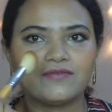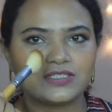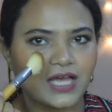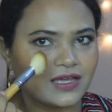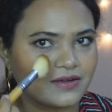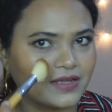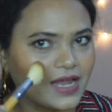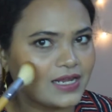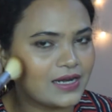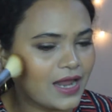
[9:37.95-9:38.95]
which I
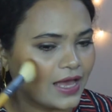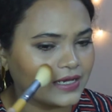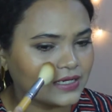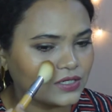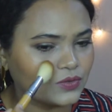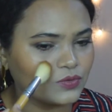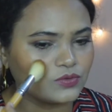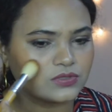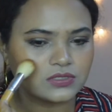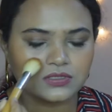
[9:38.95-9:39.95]
really like to
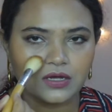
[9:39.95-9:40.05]
use,